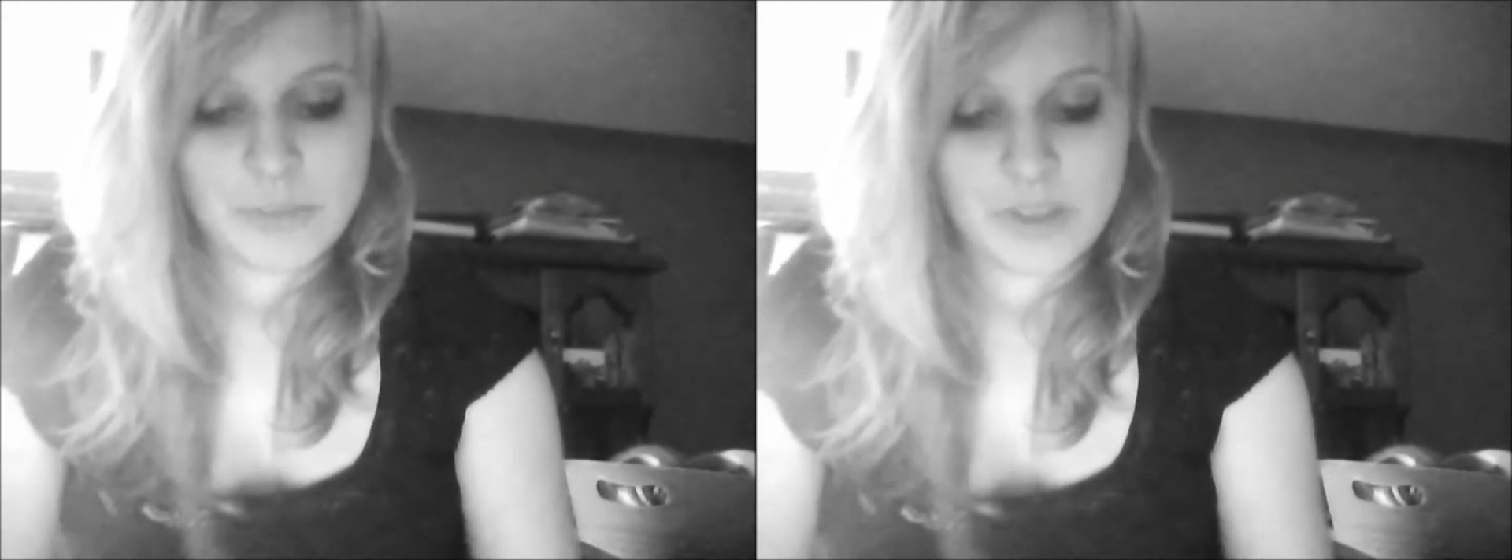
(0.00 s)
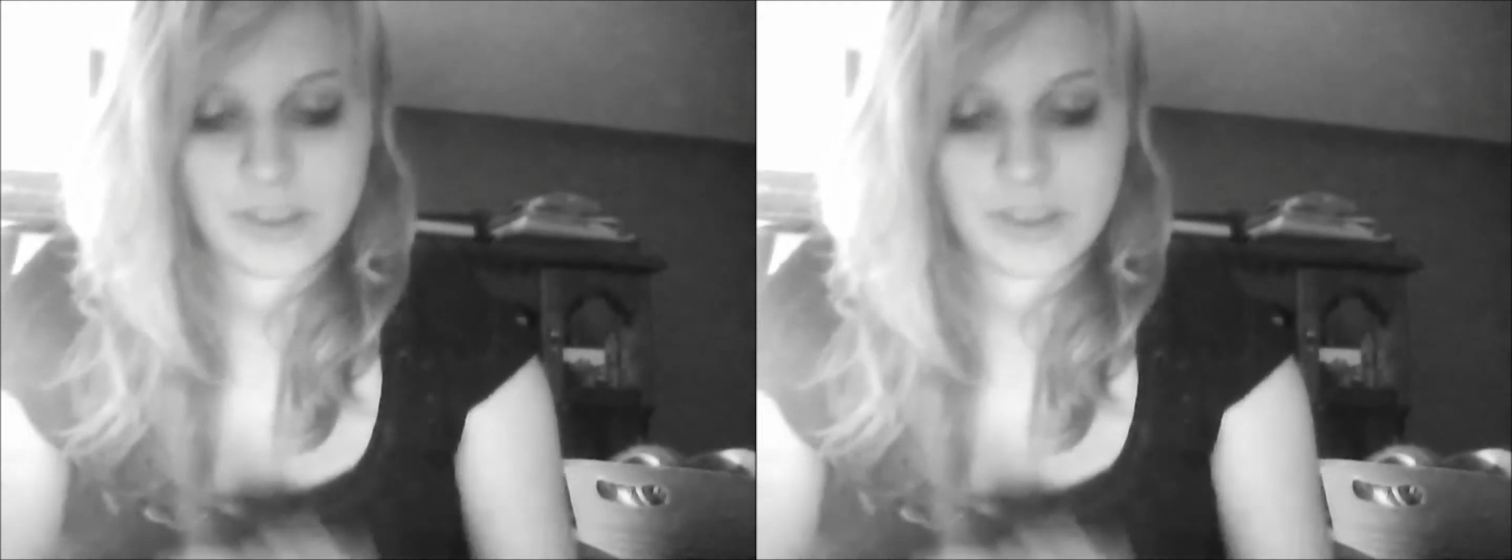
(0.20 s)

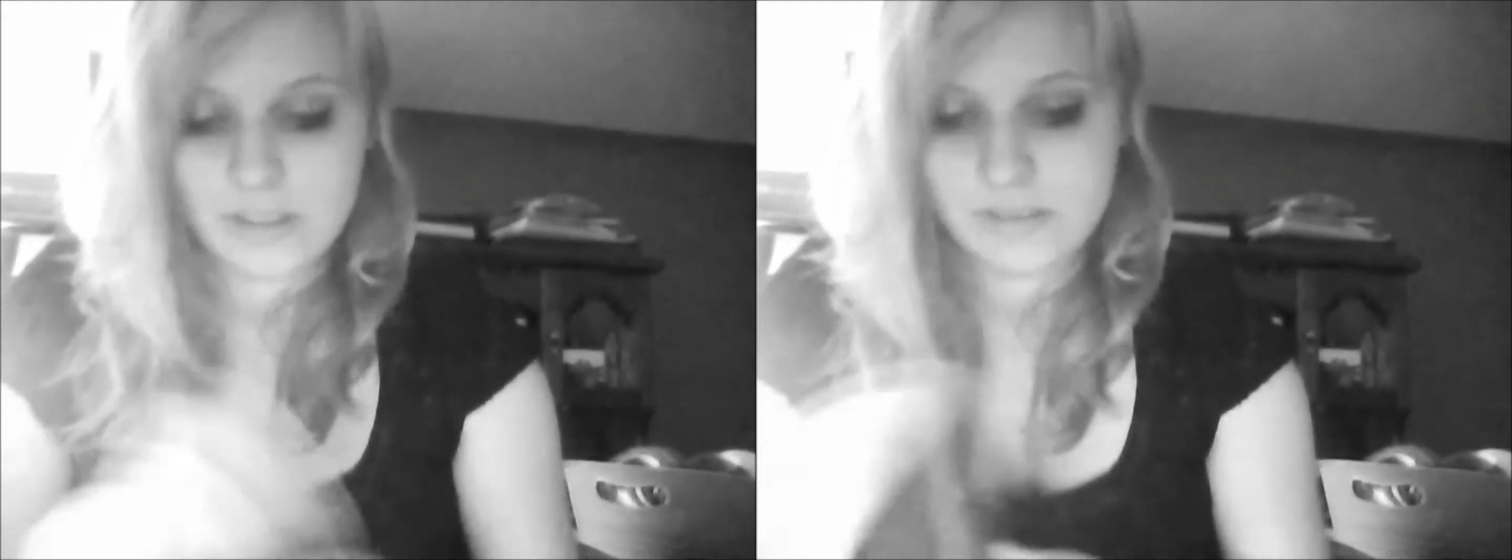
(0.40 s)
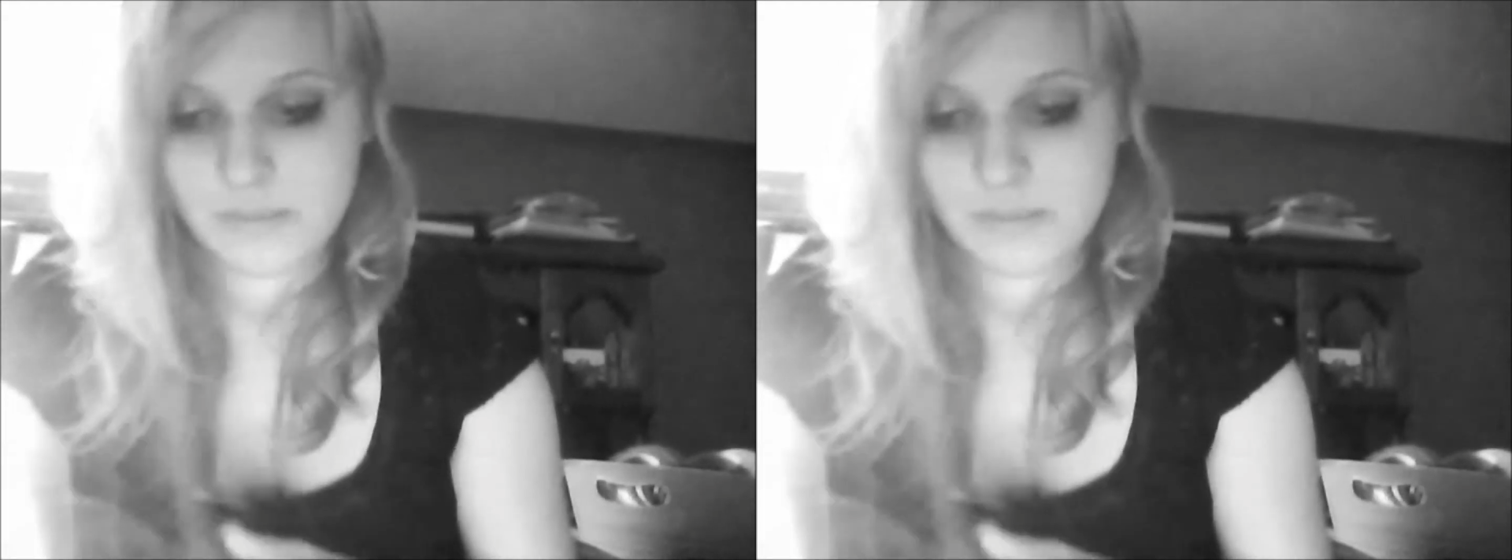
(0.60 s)
I
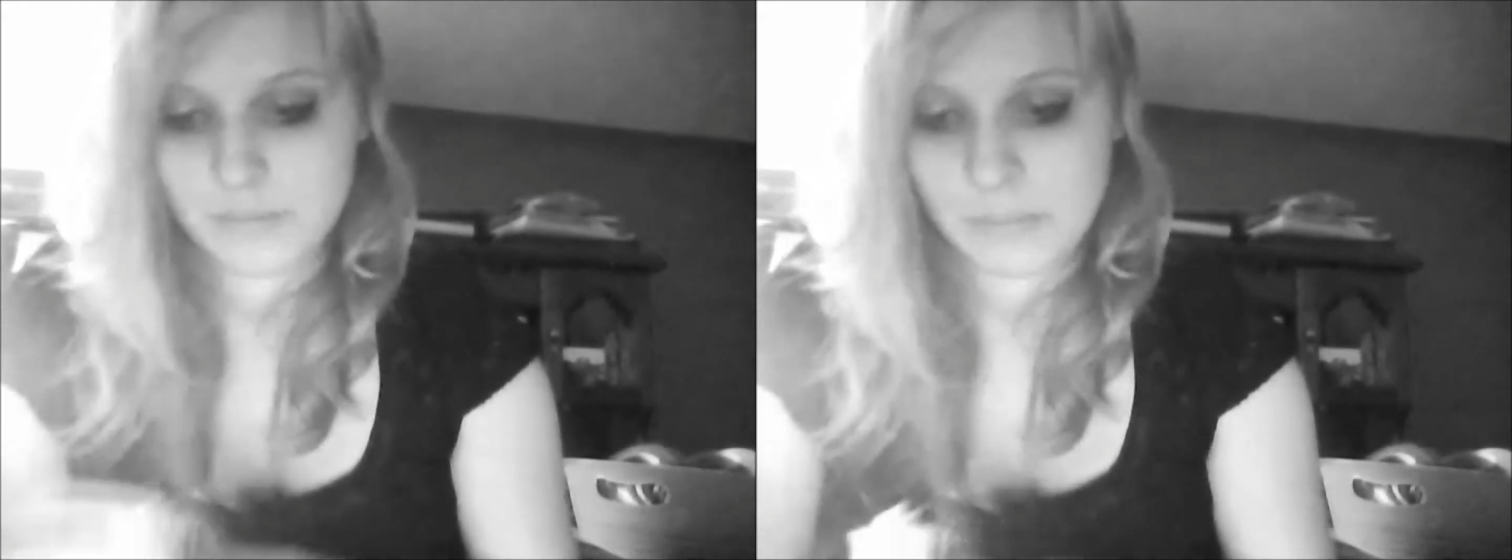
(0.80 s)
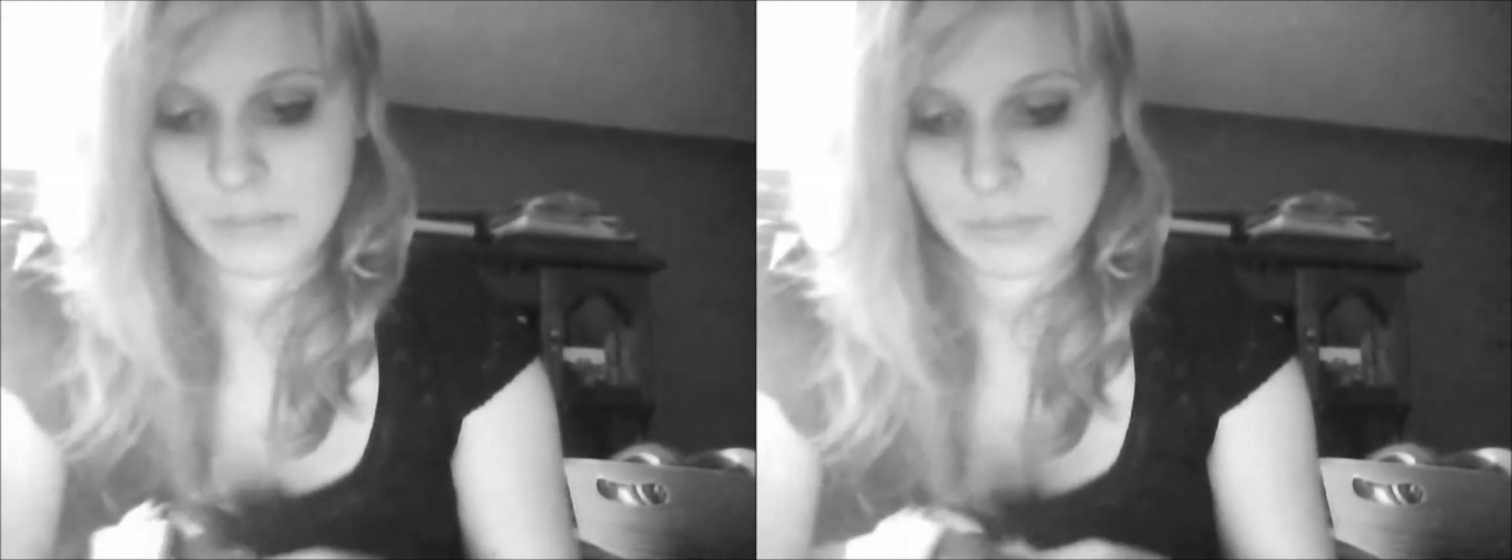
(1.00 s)
don't
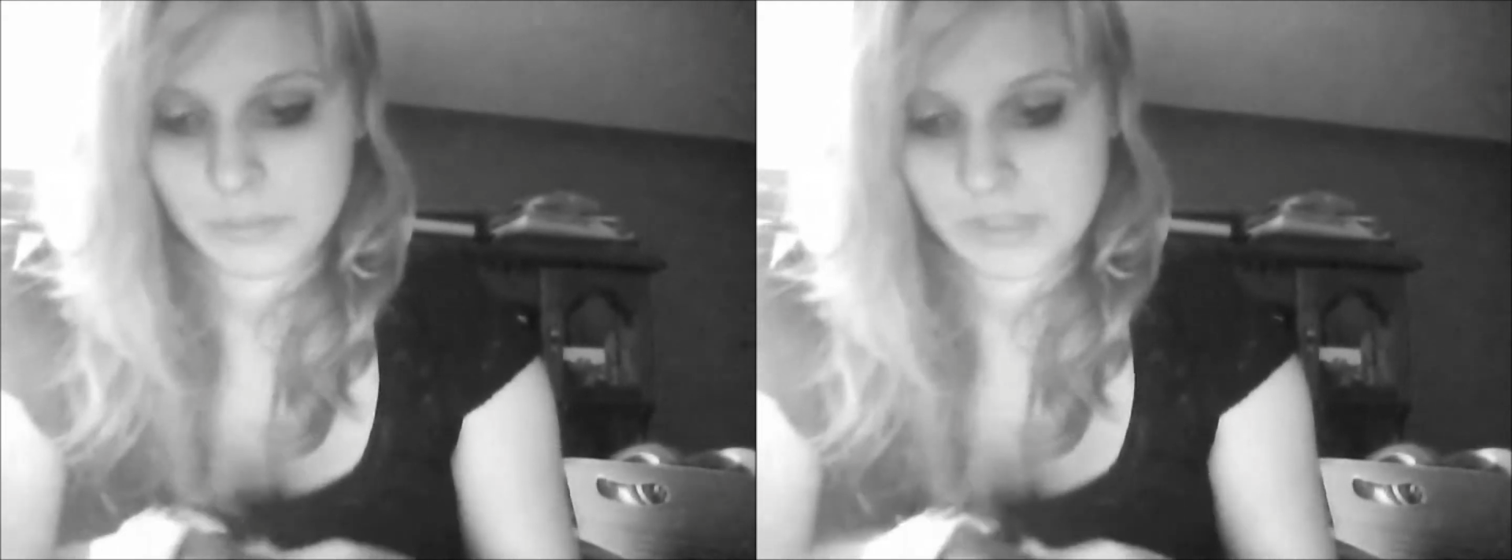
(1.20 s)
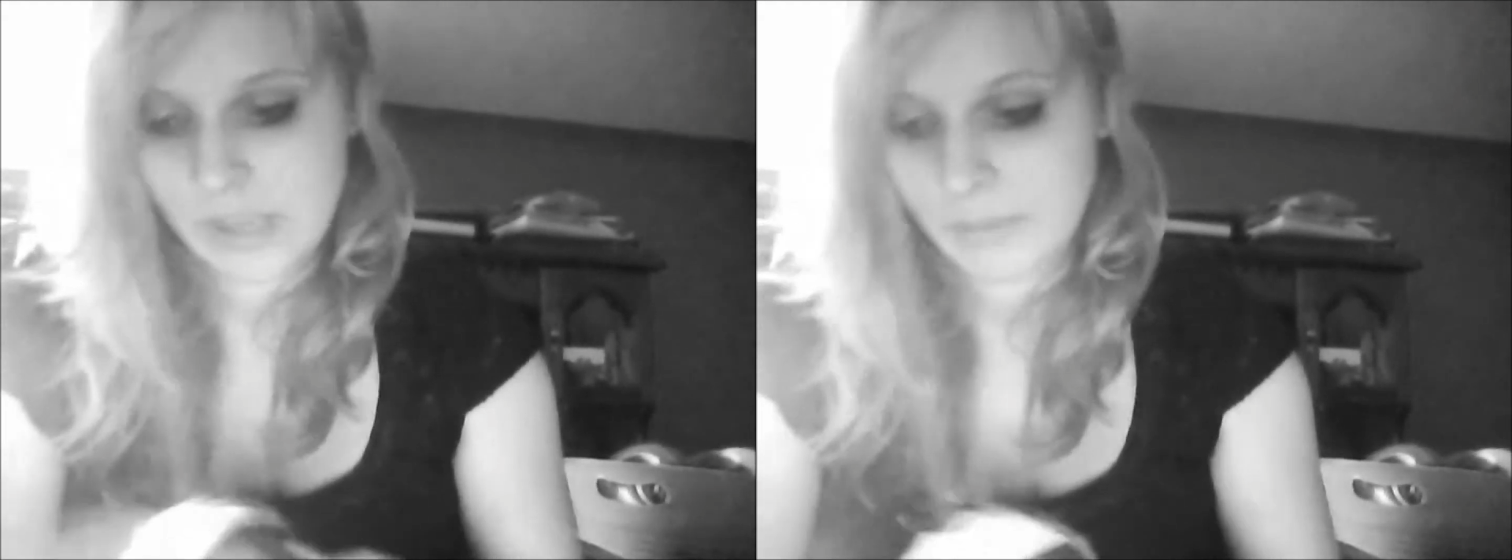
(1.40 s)
remember what
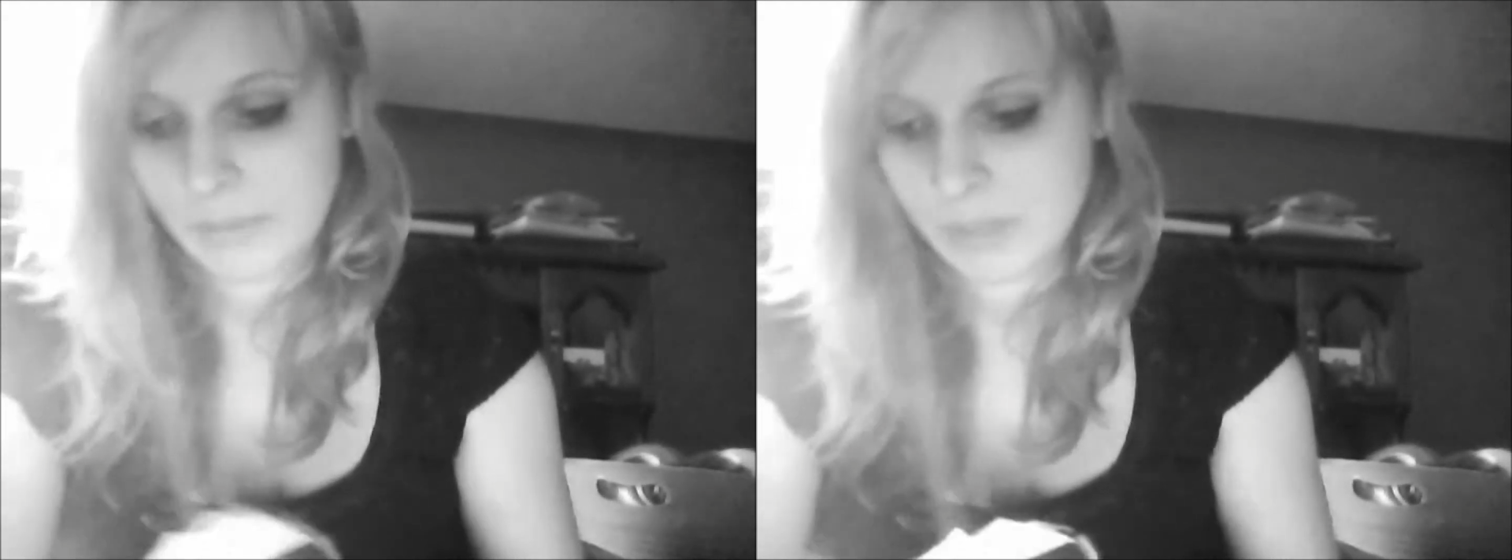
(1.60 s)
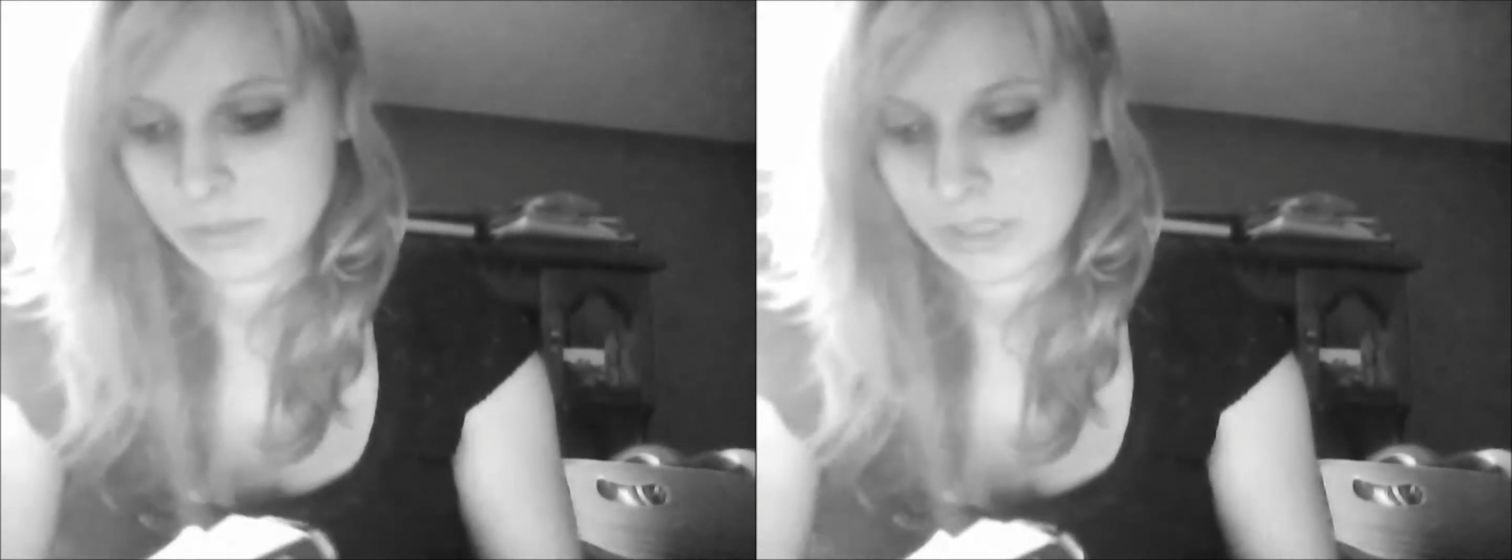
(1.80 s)
chapter it
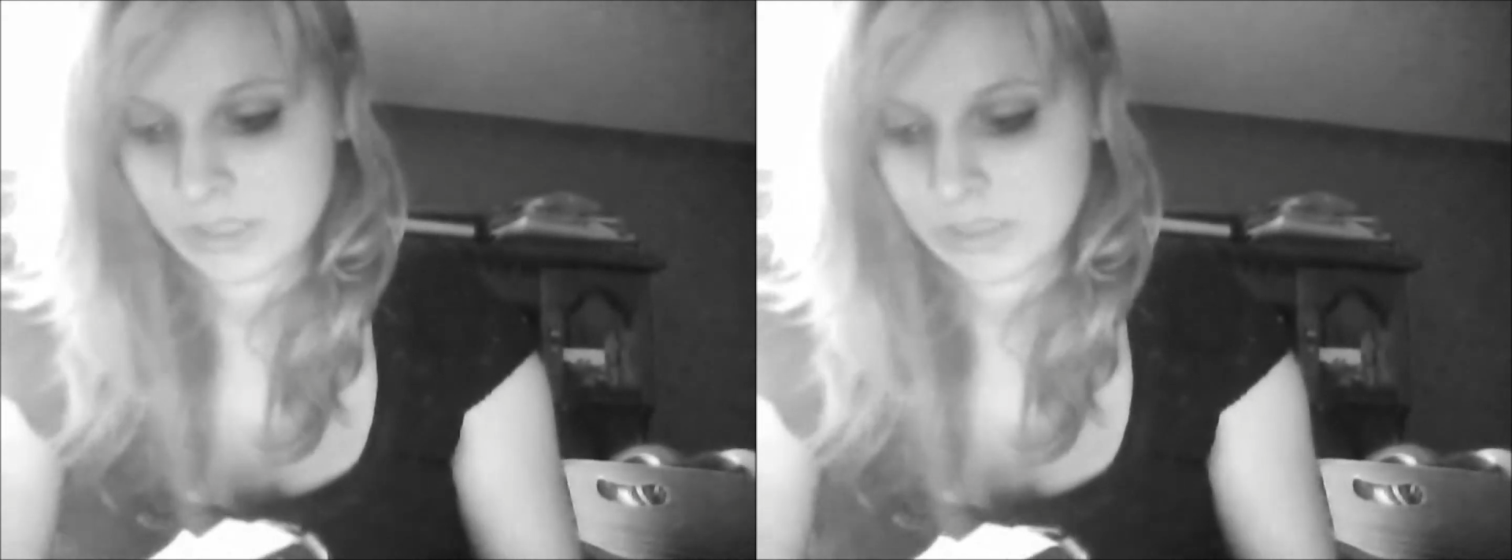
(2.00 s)
was in.